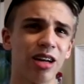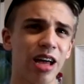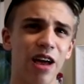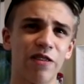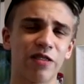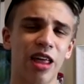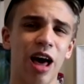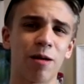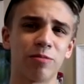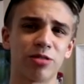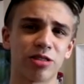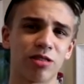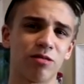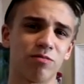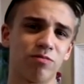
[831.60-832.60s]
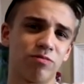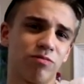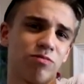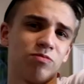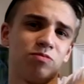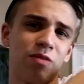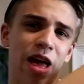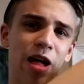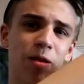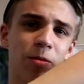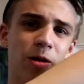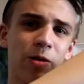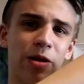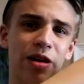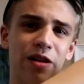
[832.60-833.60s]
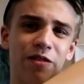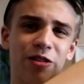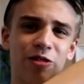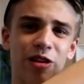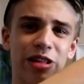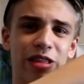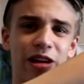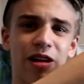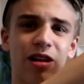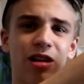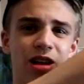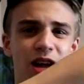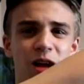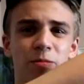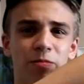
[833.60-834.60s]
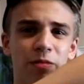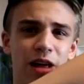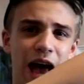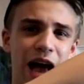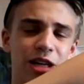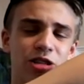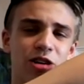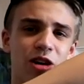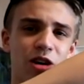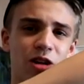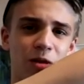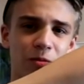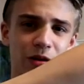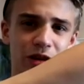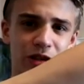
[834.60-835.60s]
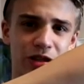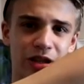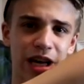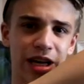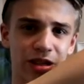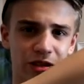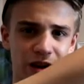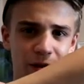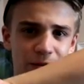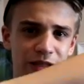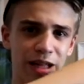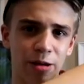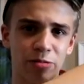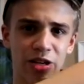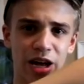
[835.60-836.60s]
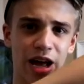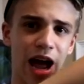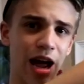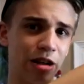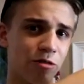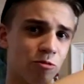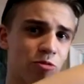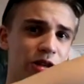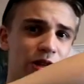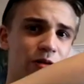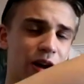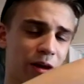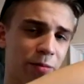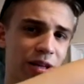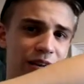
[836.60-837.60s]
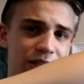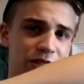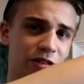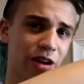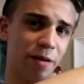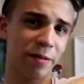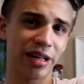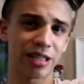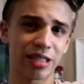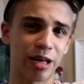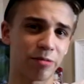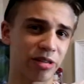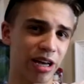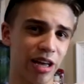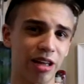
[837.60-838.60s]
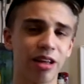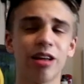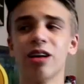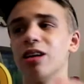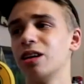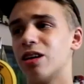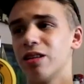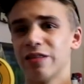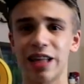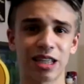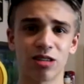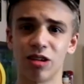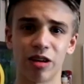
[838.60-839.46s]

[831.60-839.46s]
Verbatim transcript: If not, I'm just going to elbow it if it's right there. At Giancarlo Purch, Instagram and Snapchat. I really recommend Instagram and Snapchat. That's all